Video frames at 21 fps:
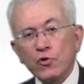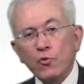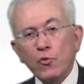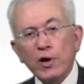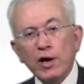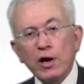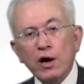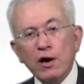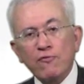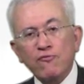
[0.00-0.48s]

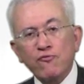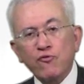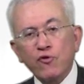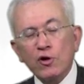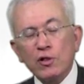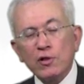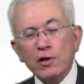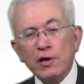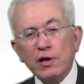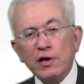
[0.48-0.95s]
We are
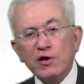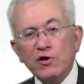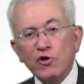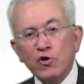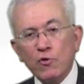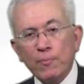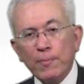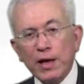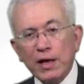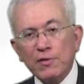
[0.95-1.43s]
fully
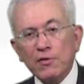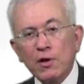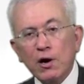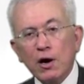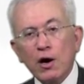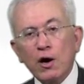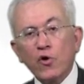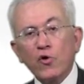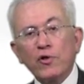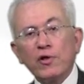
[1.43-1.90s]

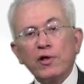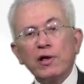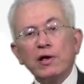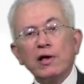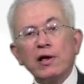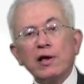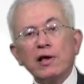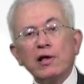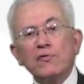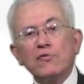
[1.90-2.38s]
human
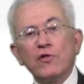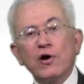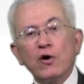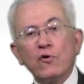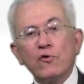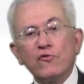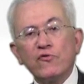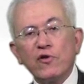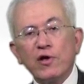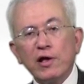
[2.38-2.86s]
only in
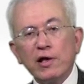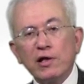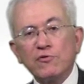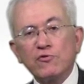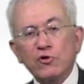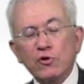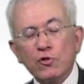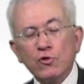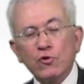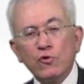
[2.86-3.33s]
those
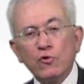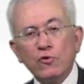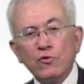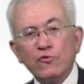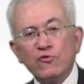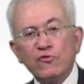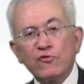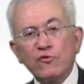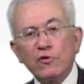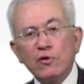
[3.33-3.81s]

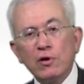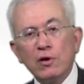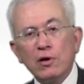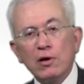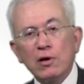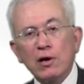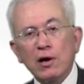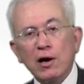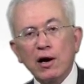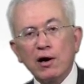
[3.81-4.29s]
interludes
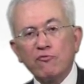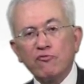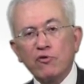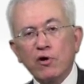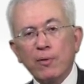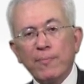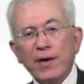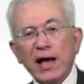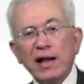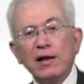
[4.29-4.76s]
of
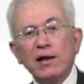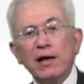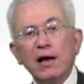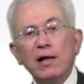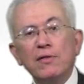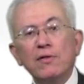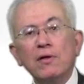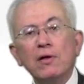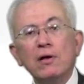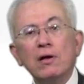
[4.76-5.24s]

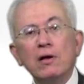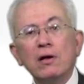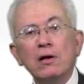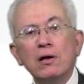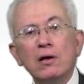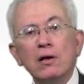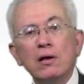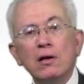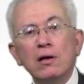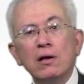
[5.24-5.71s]
rebellion
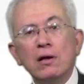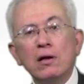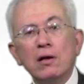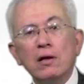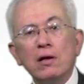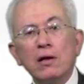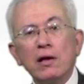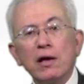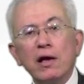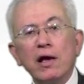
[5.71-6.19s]

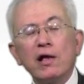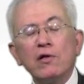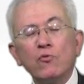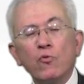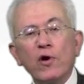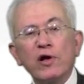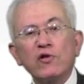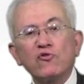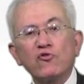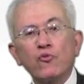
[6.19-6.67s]

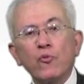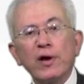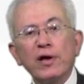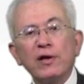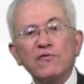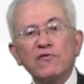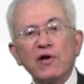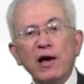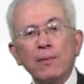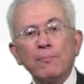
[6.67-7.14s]
in which
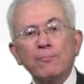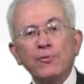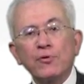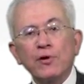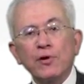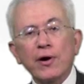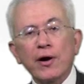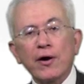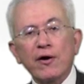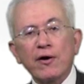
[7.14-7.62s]
we
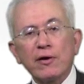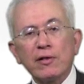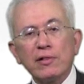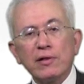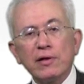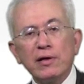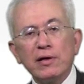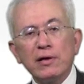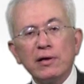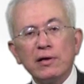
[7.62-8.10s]

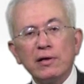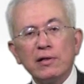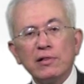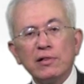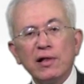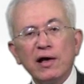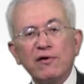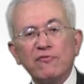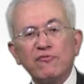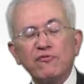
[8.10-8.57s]
temporarily
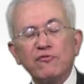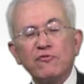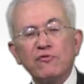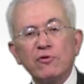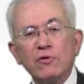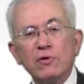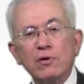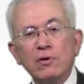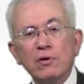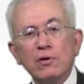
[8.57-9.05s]

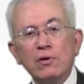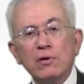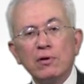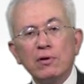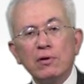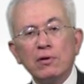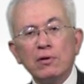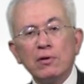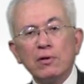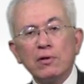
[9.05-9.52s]
lift
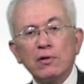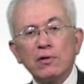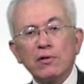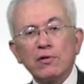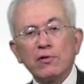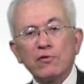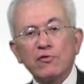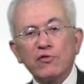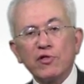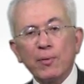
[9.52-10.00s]

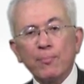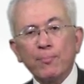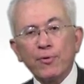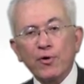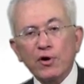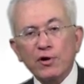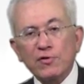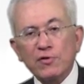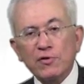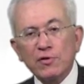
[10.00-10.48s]
the
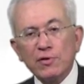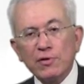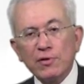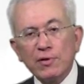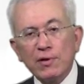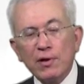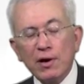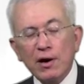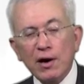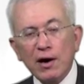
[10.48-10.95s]

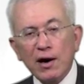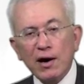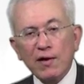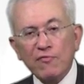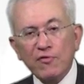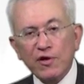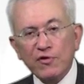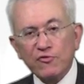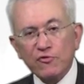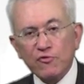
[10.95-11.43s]
burden
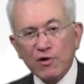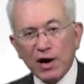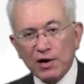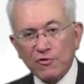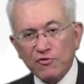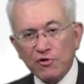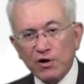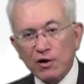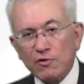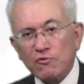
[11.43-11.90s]
of the
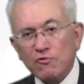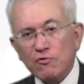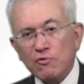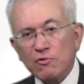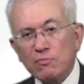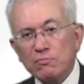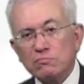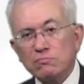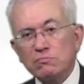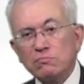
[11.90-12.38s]

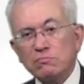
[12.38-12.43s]
structures.